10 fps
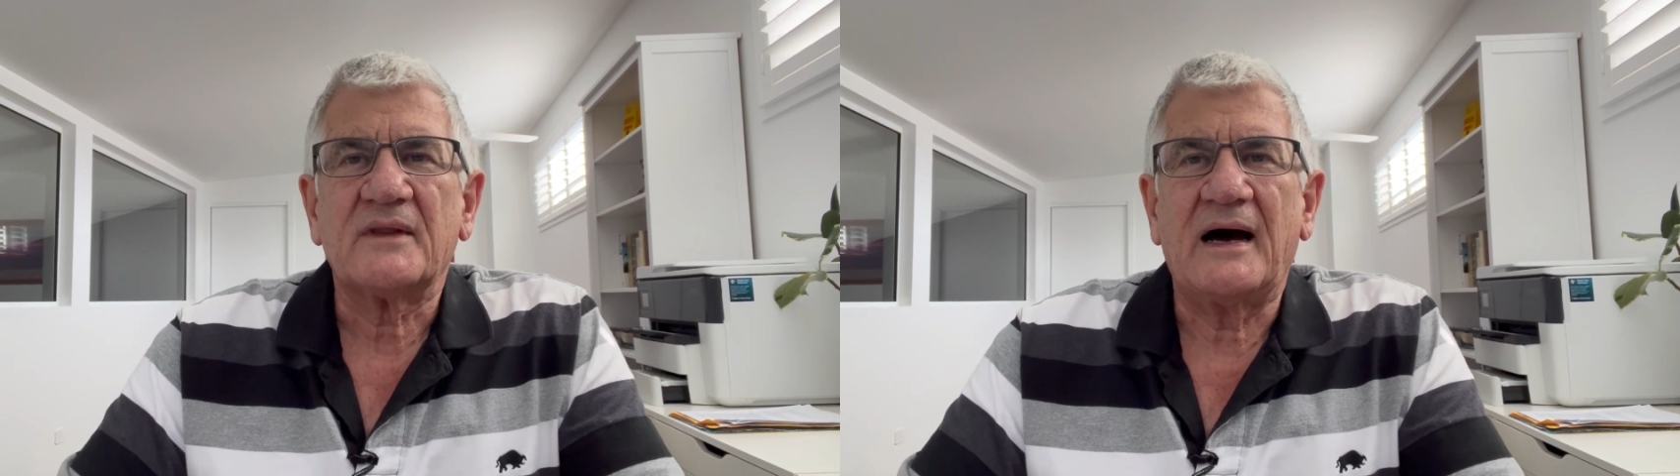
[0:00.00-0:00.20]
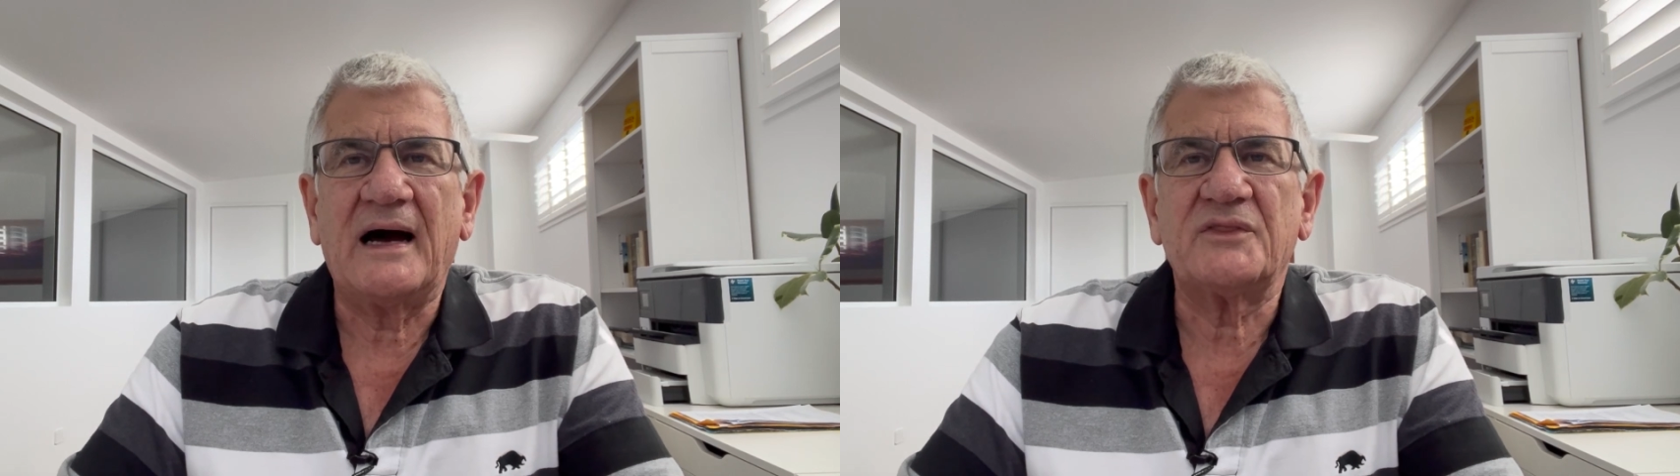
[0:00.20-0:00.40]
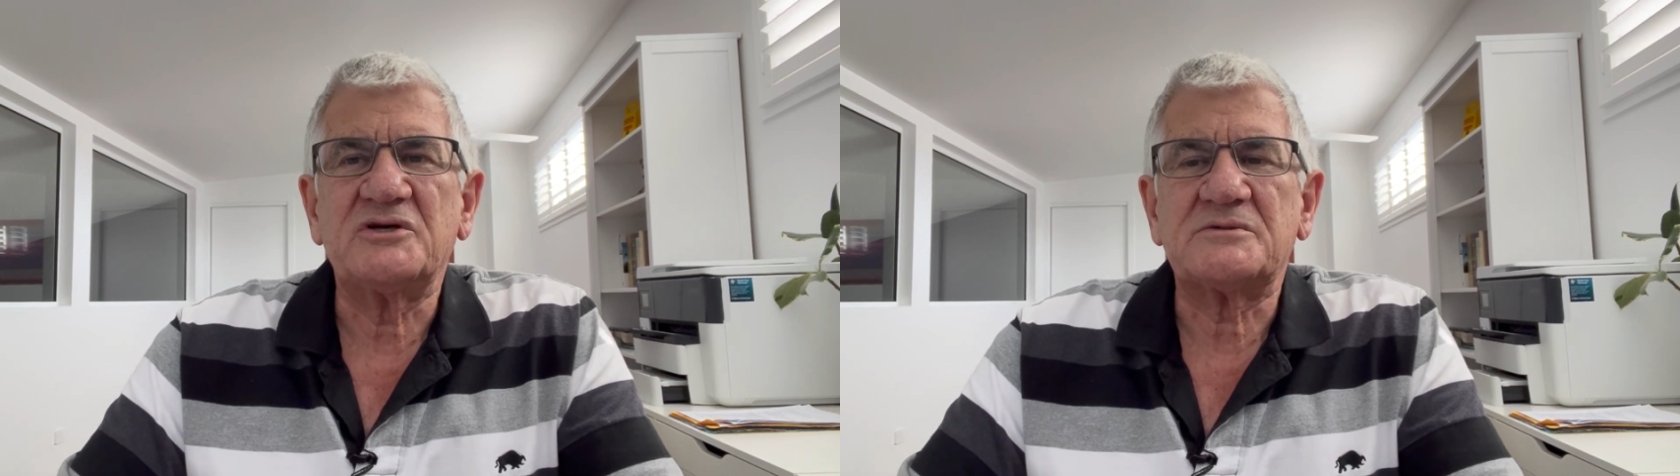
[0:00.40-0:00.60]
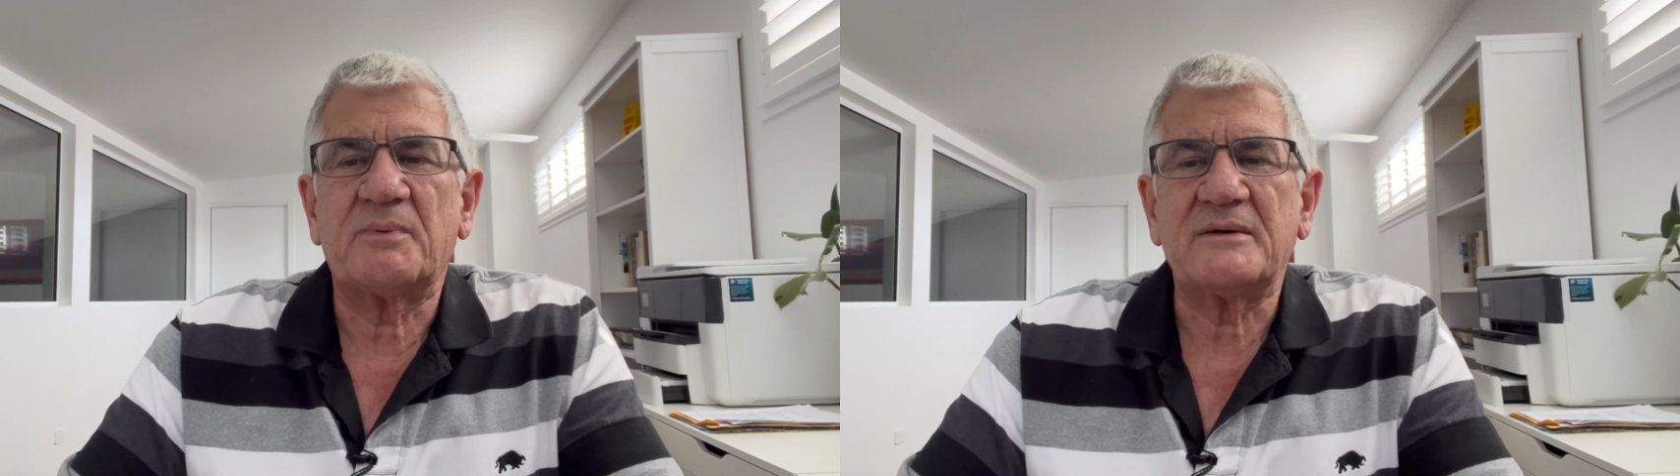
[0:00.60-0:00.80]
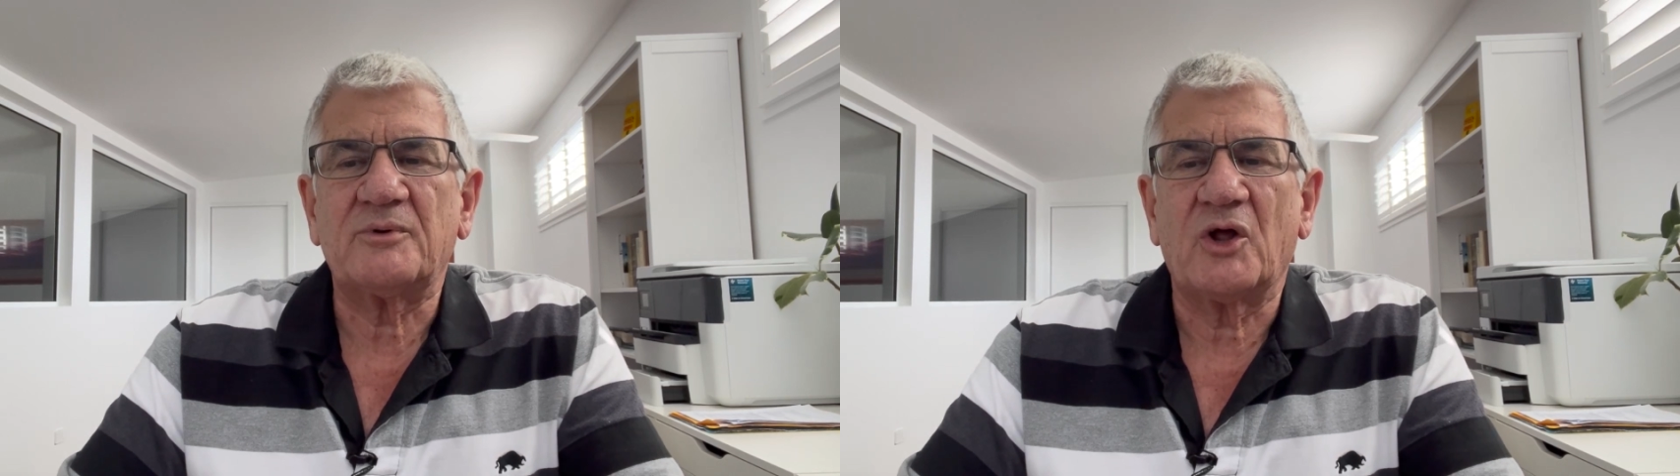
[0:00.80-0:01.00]
Are these
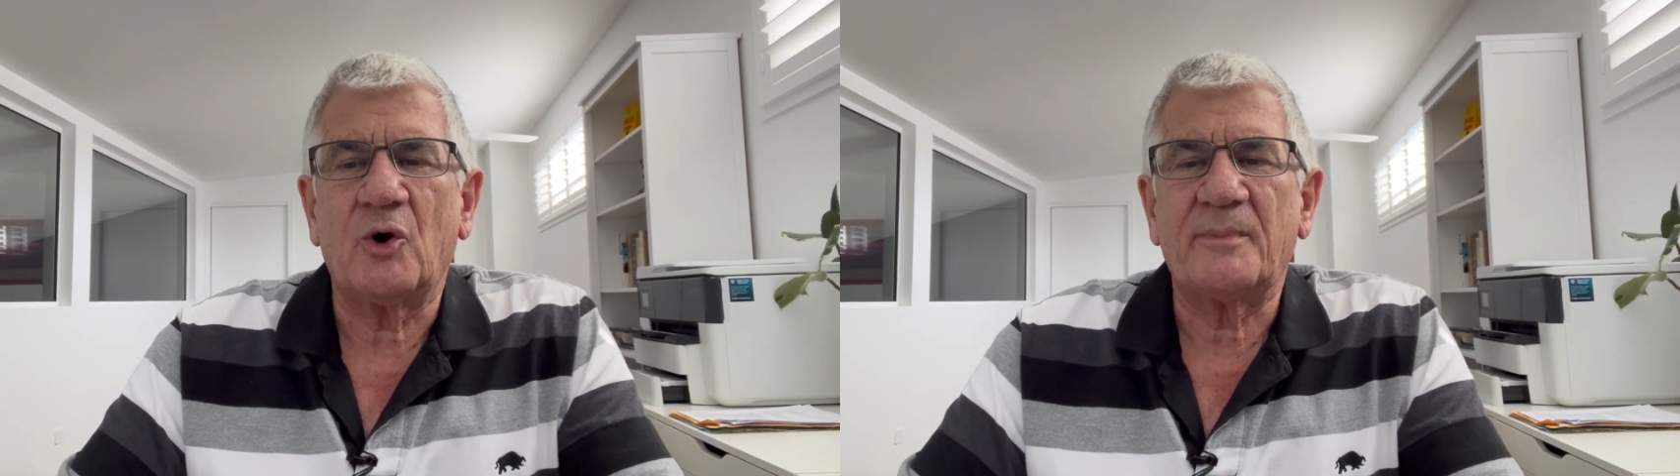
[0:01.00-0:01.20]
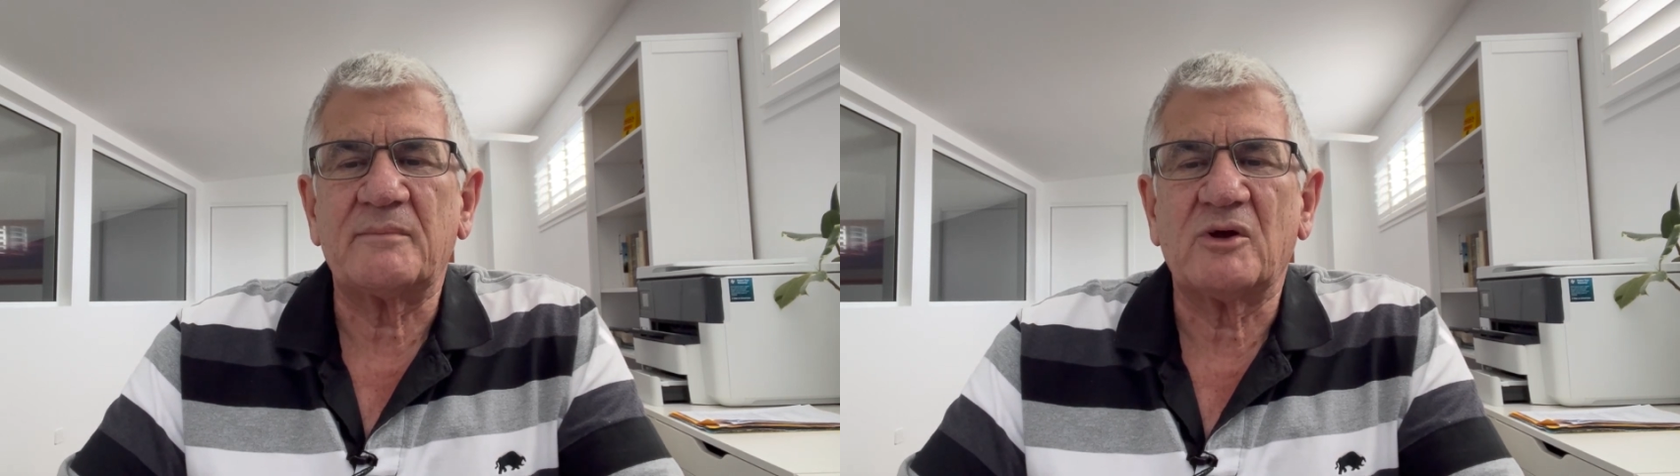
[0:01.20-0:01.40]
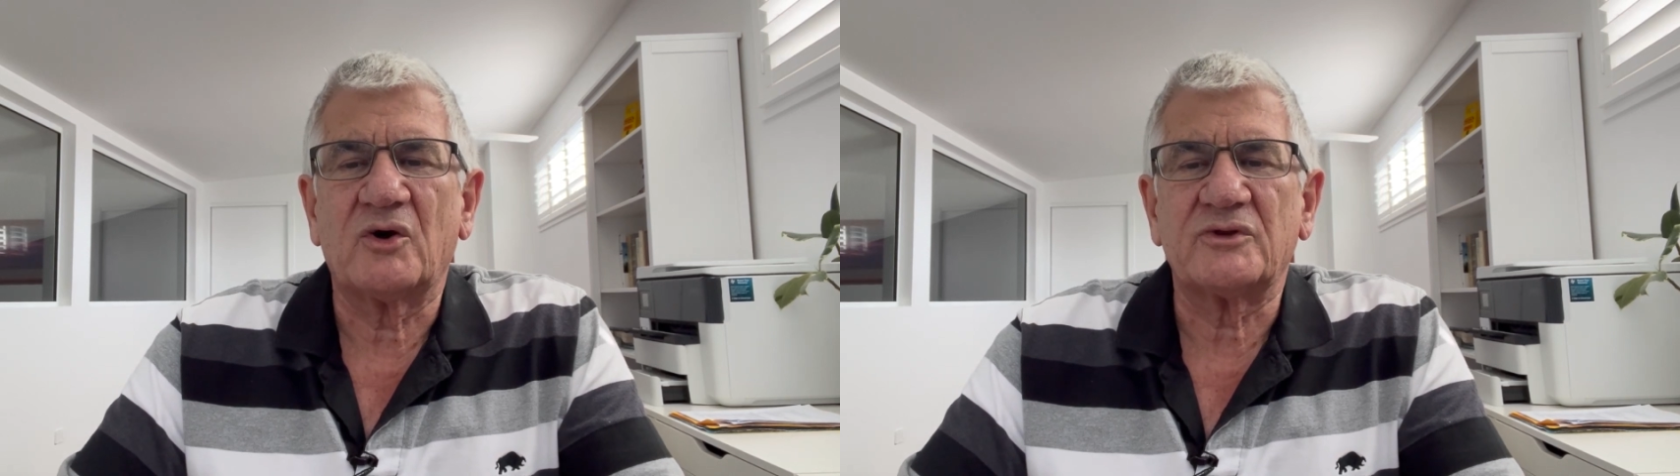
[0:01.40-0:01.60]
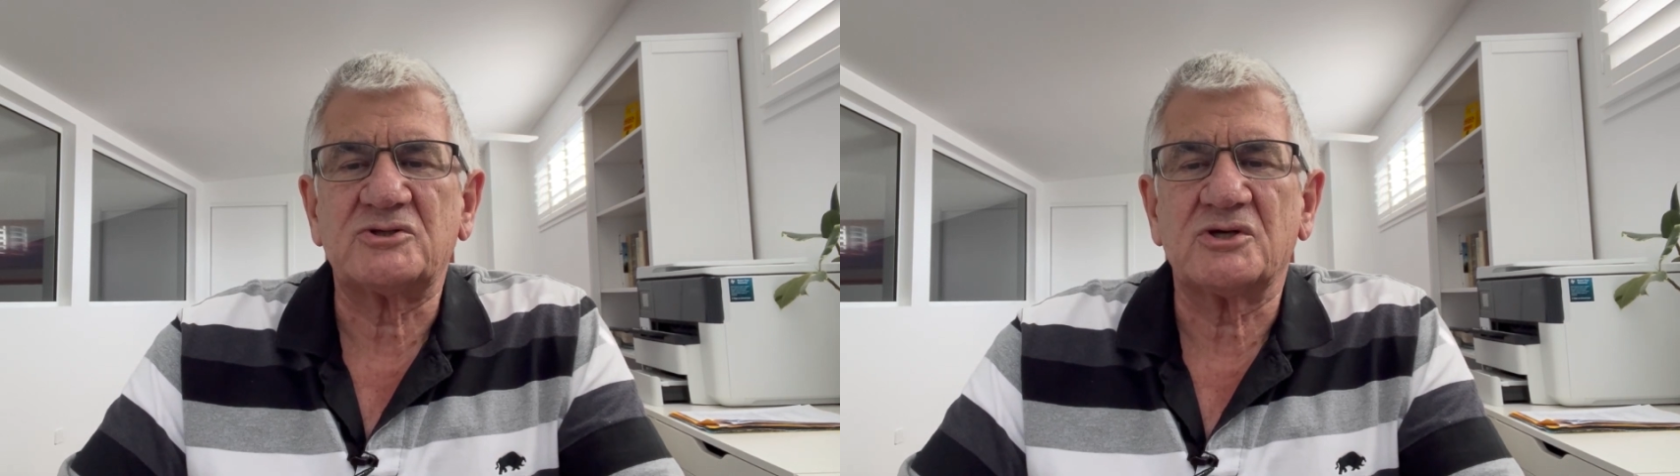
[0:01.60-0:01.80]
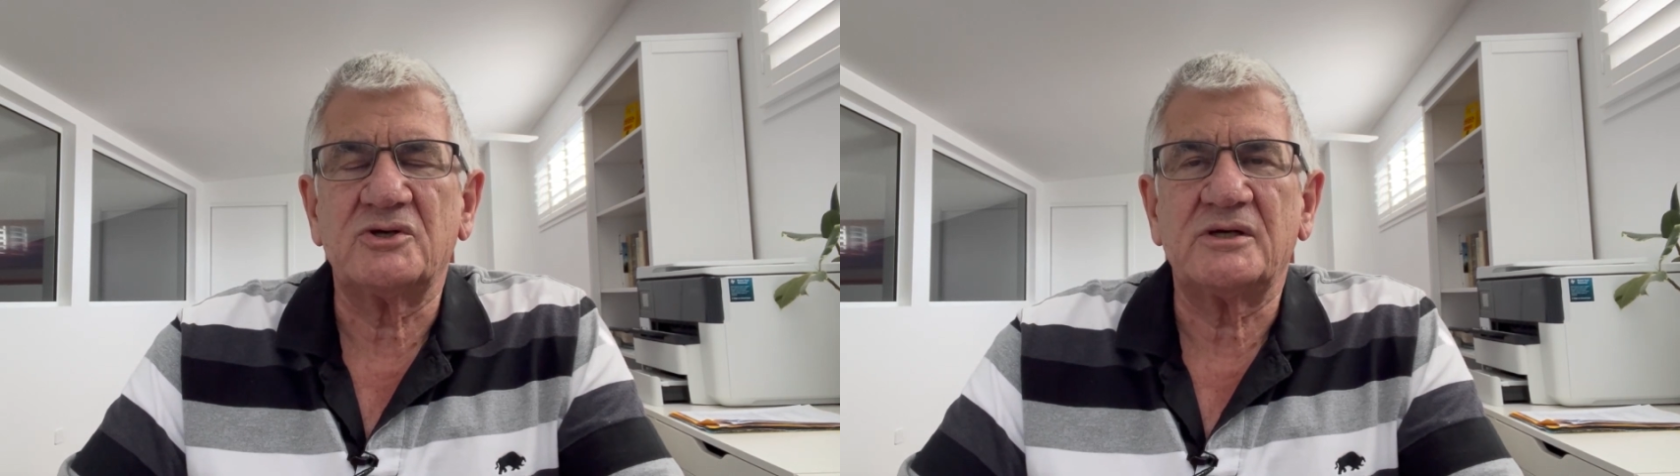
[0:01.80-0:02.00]
people helping me on the
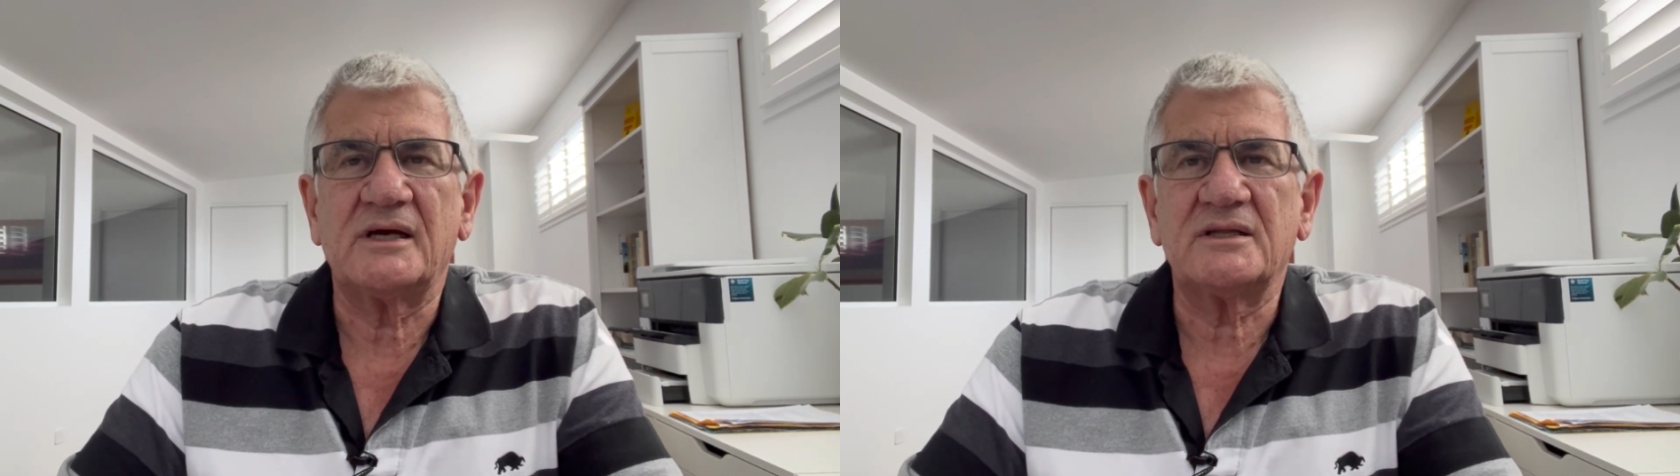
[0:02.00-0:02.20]
journey?